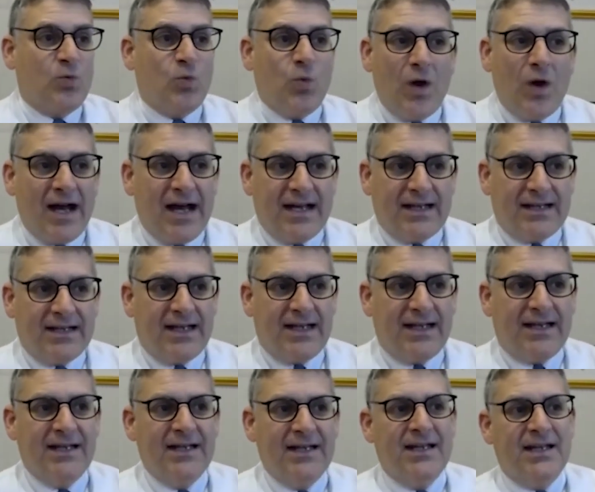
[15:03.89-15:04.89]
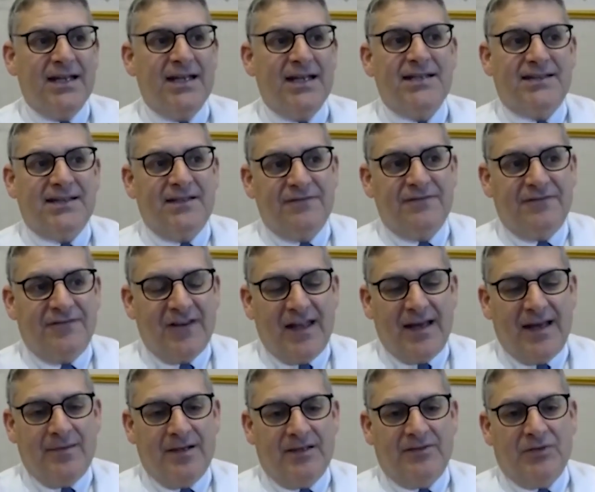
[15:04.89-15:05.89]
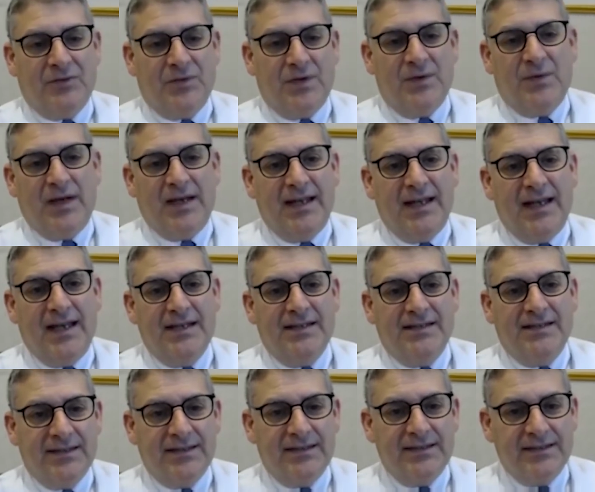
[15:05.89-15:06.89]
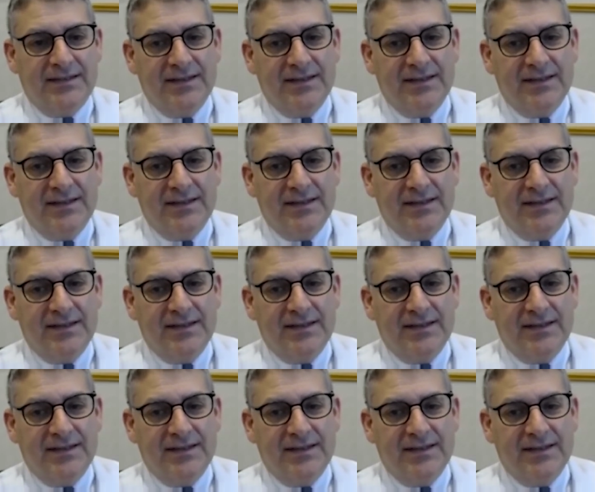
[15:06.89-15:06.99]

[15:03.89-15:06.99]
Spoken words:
One is inflammatory related,